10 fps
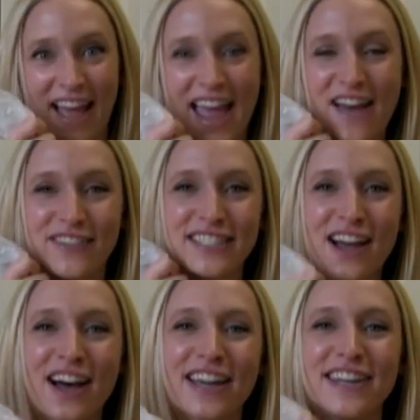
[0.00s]
I have a
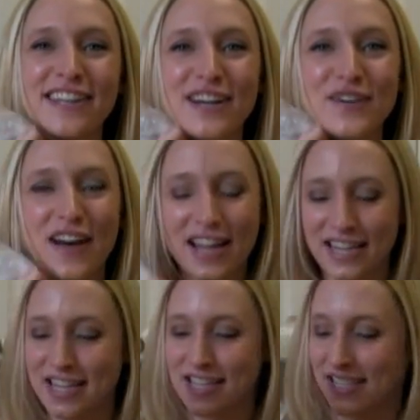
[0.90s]
ton of
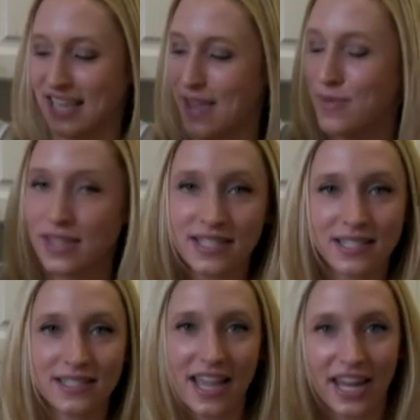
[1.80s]
onions. I mean, this
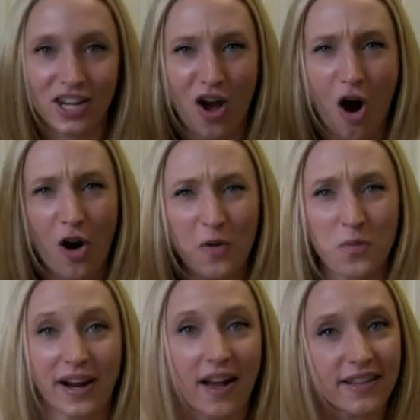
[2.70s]
is like an
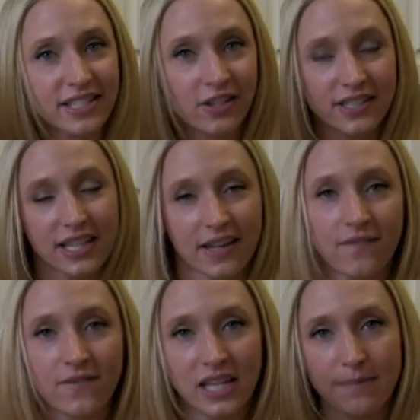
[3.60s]
arm workout. Seriously, I
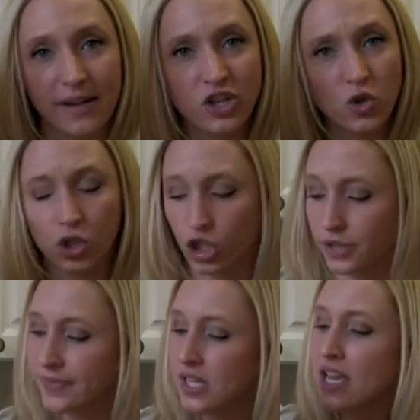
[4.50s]
can feel it in my shoulder.
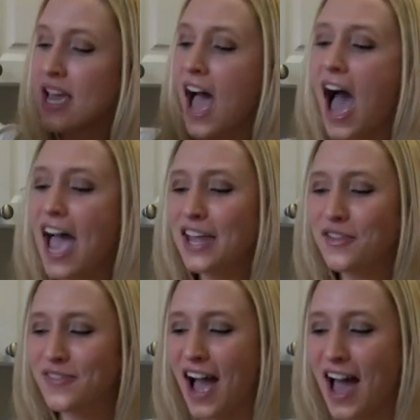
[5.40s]
I
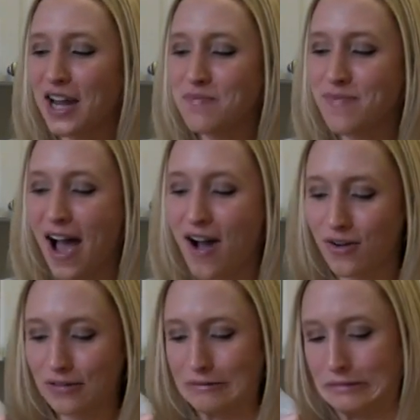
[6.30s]
have got
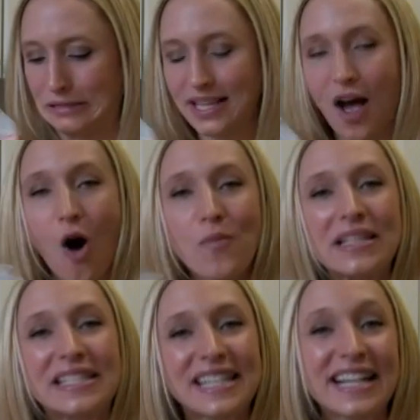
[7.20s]
about
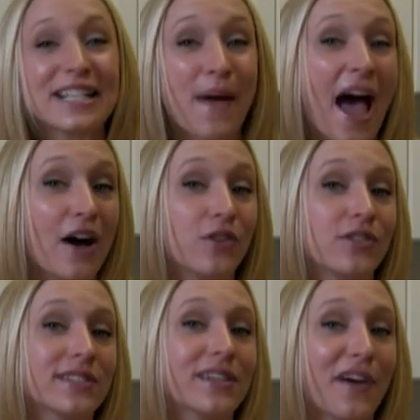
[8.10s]
almost 6
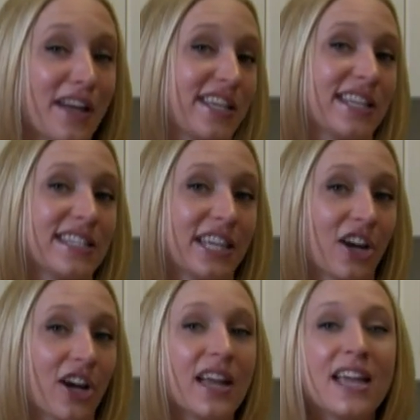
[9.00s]
pounds of onions
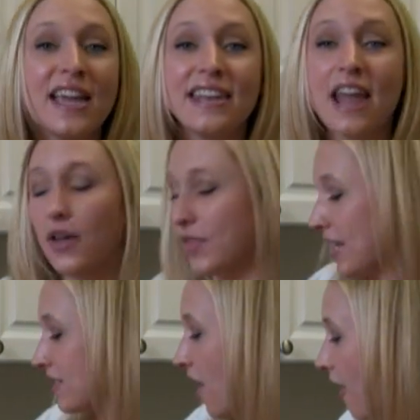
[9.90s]
here. Now
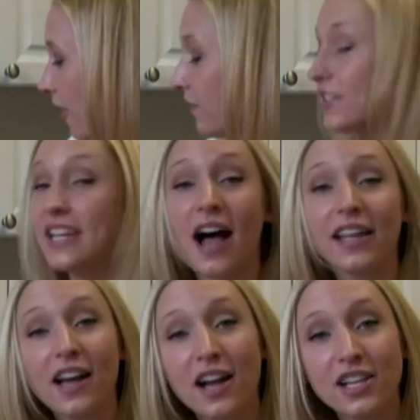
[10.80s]
these are
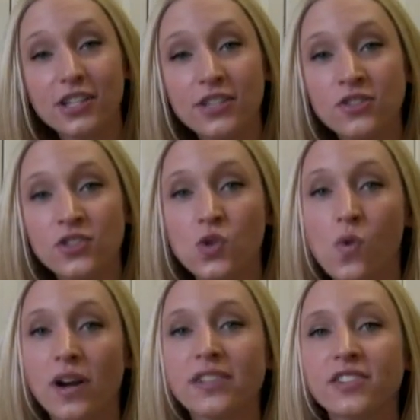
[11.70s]
Vidalia onions. You
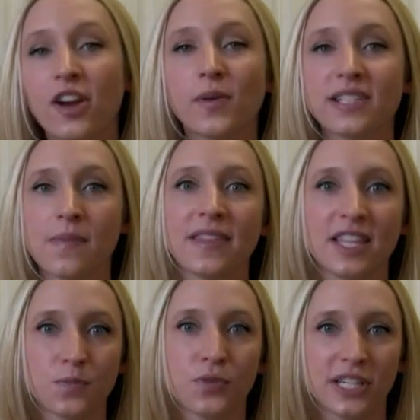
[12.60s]
want to start with something
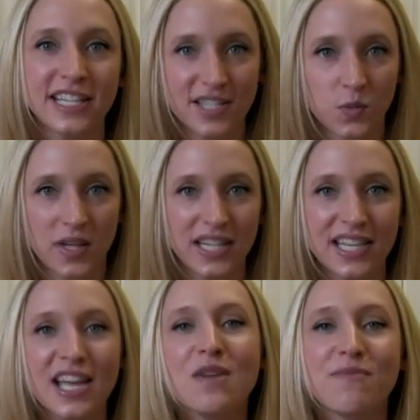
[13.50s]
that's pretty
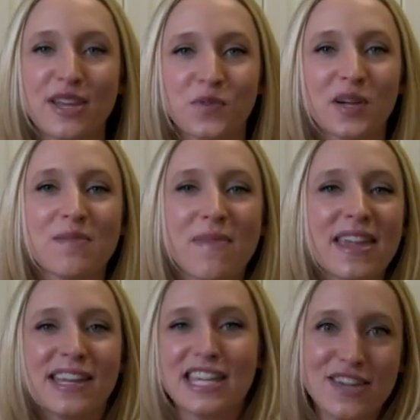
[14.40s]
sweet because we're going to
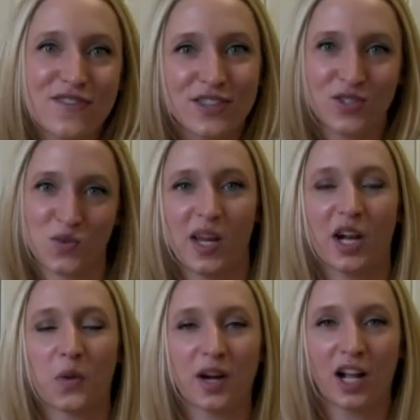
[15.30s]
make it even
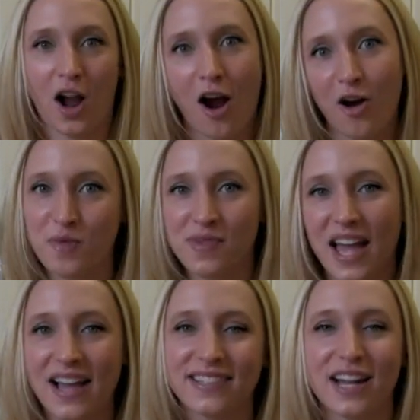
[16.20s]
sweeter. We're going to
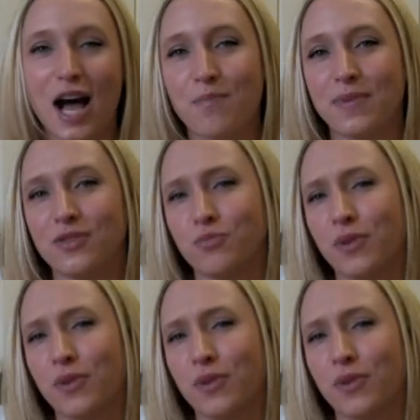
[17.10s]
caramelize it up and